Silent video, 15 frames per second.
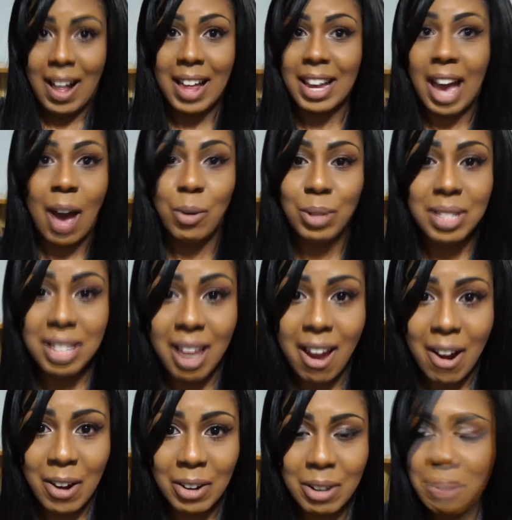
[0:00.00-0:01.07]
I was
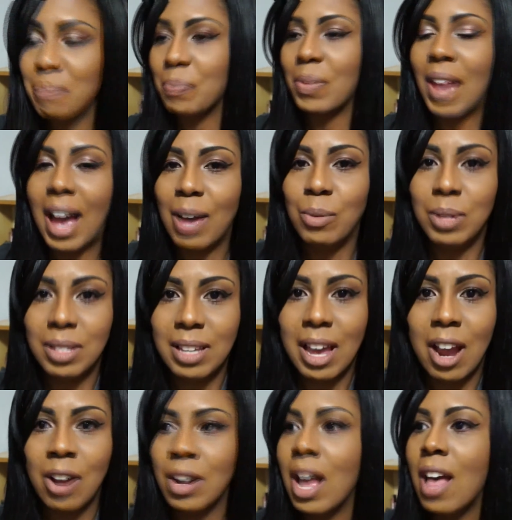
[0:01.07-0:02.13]
scared. I was
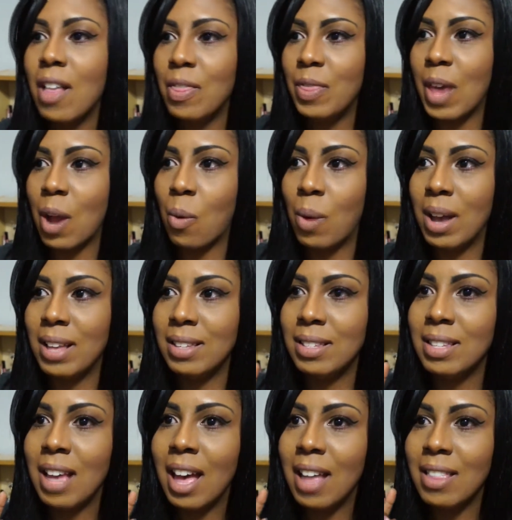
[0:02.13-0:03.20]
scared. There
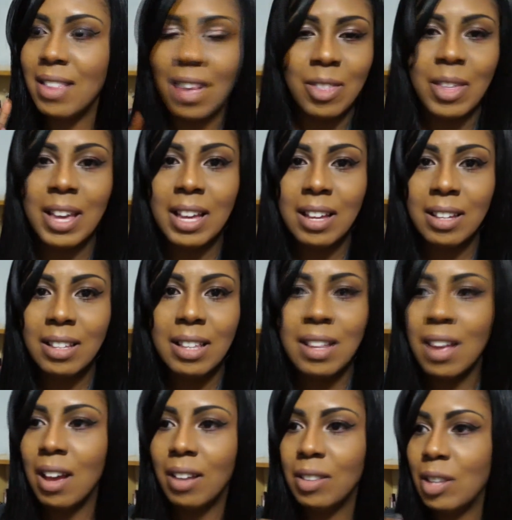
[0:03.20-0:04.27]
was no
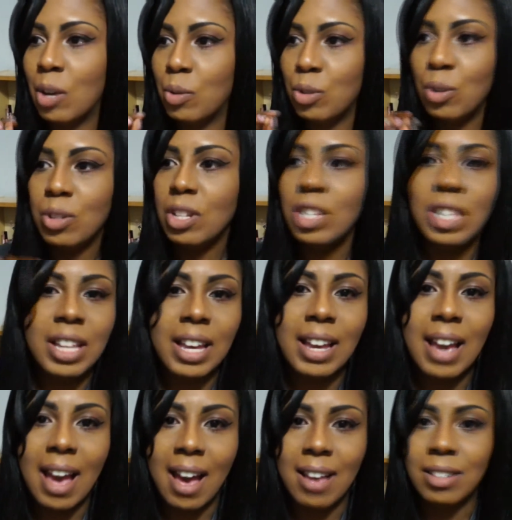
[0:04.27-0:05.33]
such
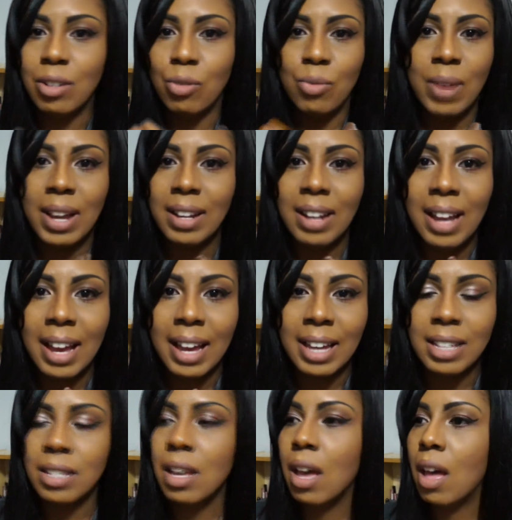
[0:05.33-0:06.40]
thing as a red
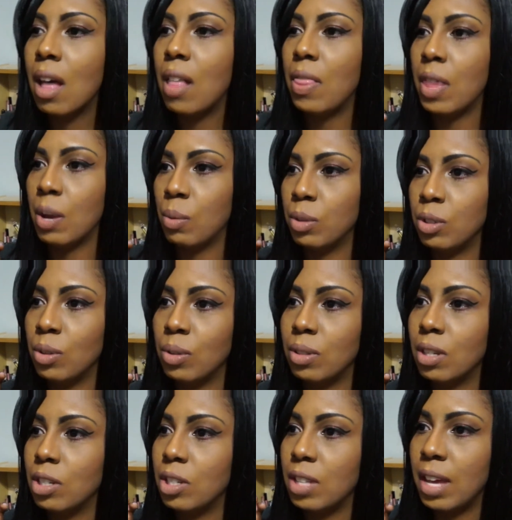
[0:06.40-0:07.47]
light. There was no
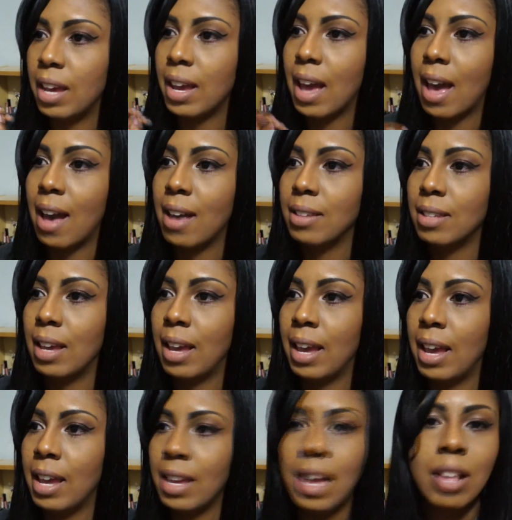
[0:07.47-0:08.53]
such thing as
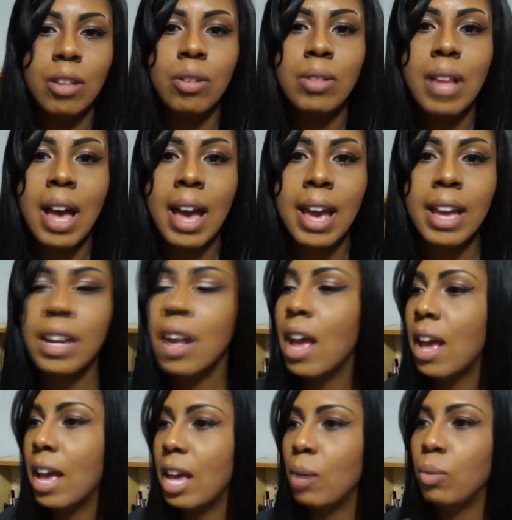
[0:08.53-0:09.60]
a yellow light.
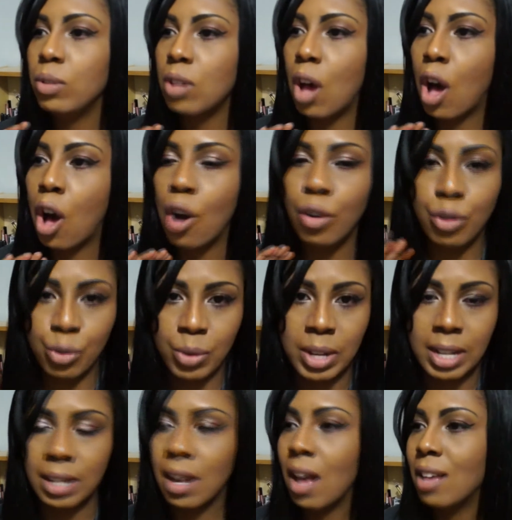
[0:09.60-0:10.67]
It was all
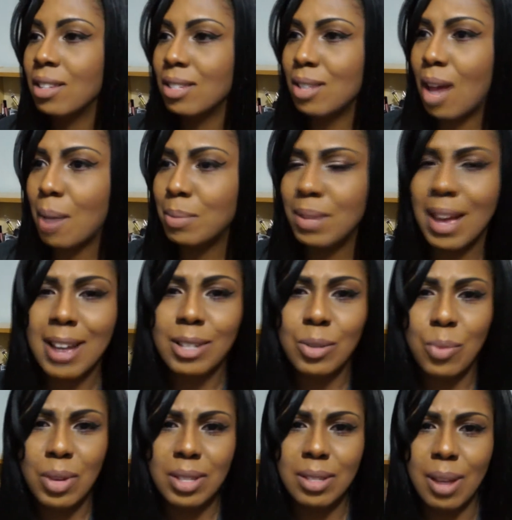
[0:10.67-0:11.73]
green. Stop signs?
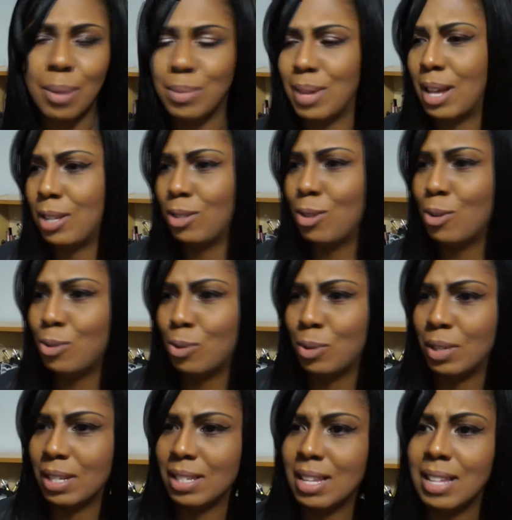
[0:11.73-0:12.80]
What stop signs? Those
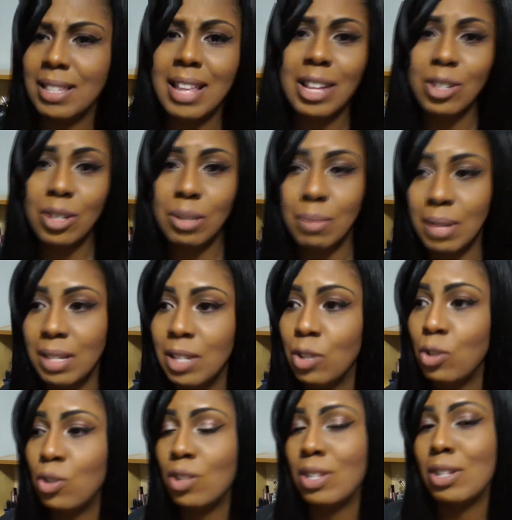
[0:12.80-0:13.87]
don't exist. That just means
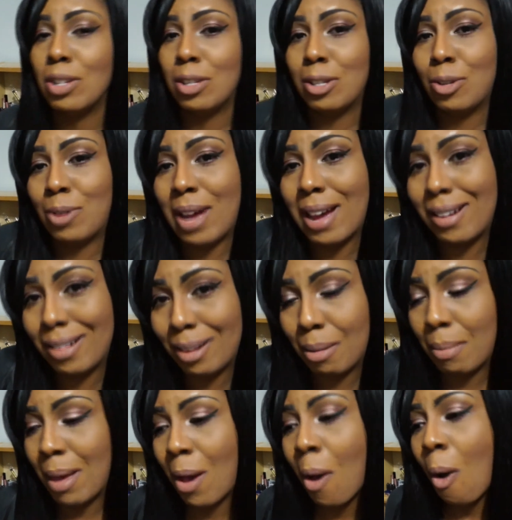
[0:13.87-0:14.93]
that you just need to slow down a
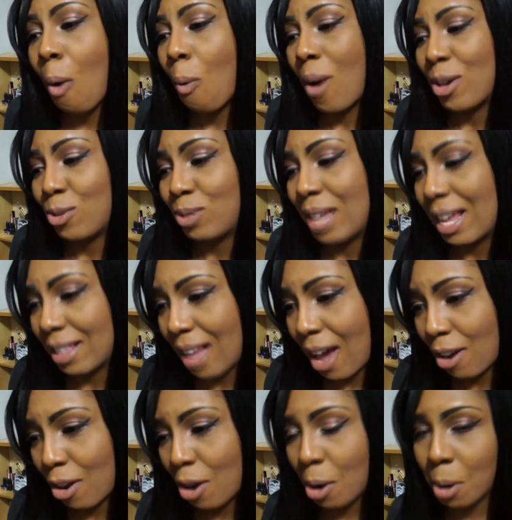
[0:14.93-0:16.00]
little bit while you take
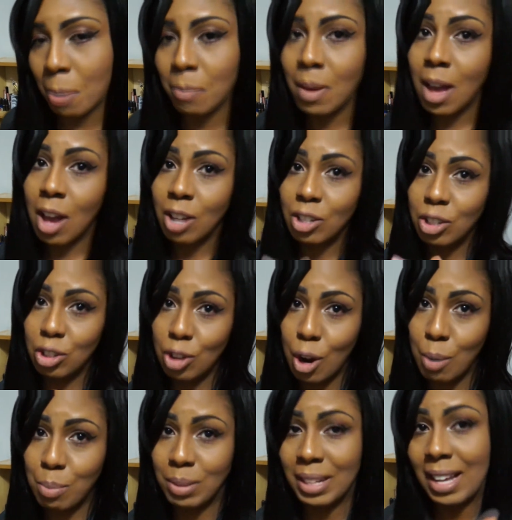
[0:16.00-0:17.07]
that curve.
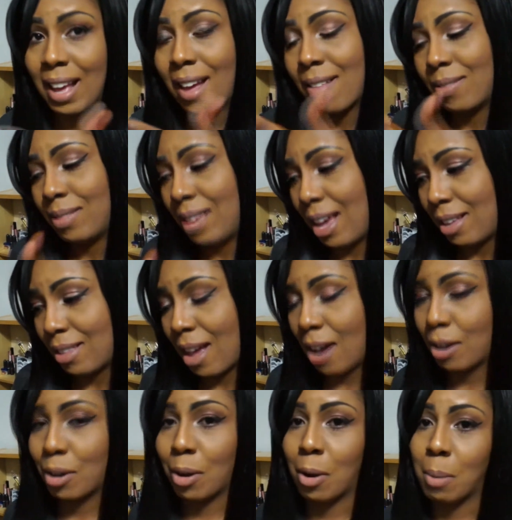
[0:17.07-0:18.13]
Sharply take
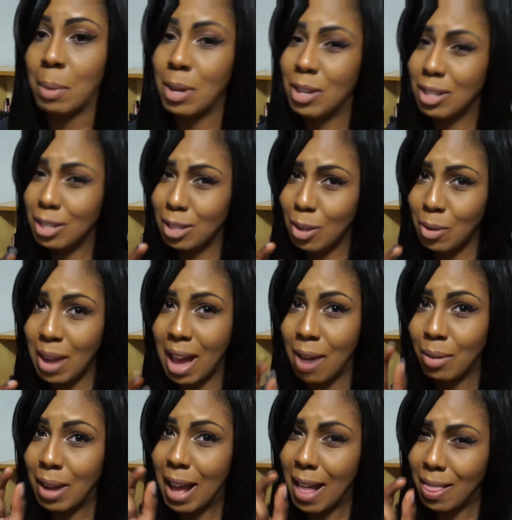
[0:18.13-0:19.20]
that curve. Slow
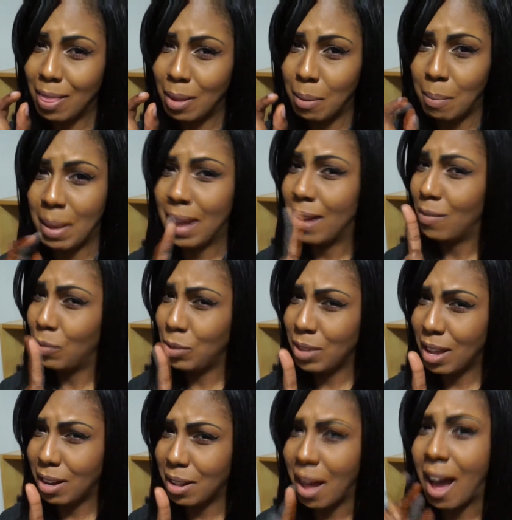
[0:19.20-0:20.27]
down a little bit.
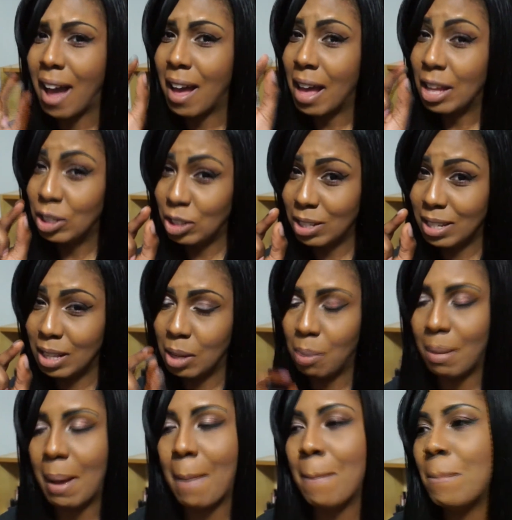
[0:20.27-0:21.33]
Not a lot, just a
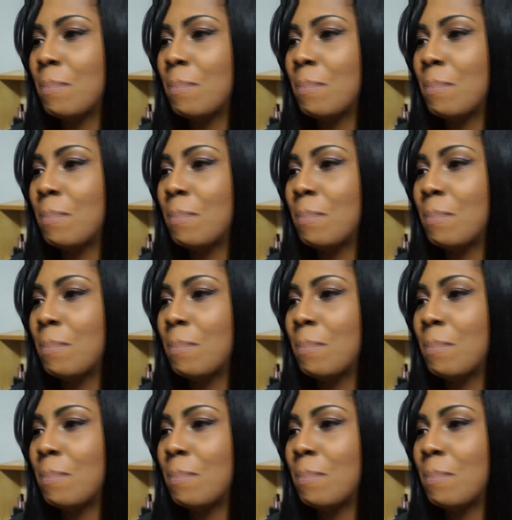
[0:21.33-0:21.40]
little bit.